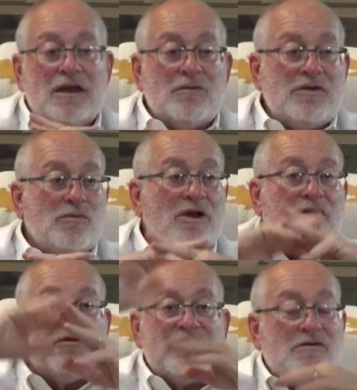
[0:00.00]
Uh, we
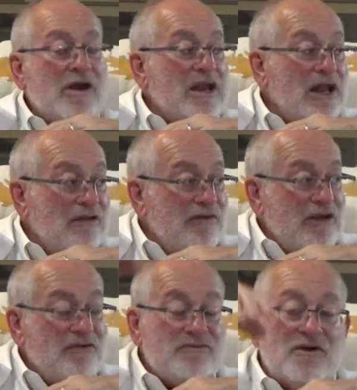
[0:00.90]
work with the grain
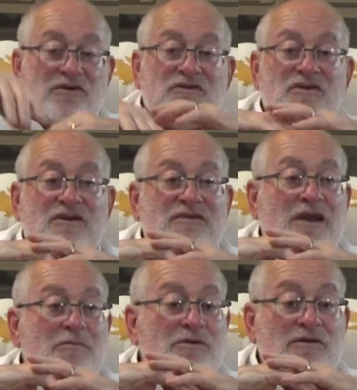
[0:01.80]
elevator folks, for
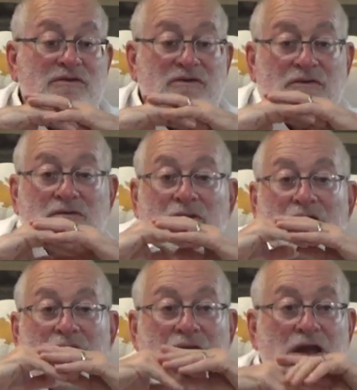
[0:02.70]
example,
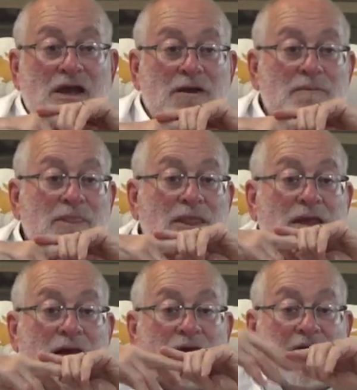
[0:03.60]
to um,
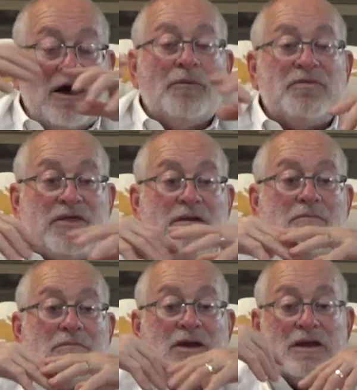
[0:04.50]
uh, help
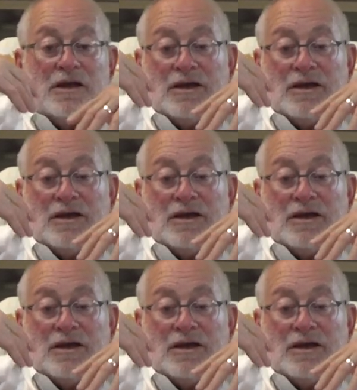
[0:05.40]
them.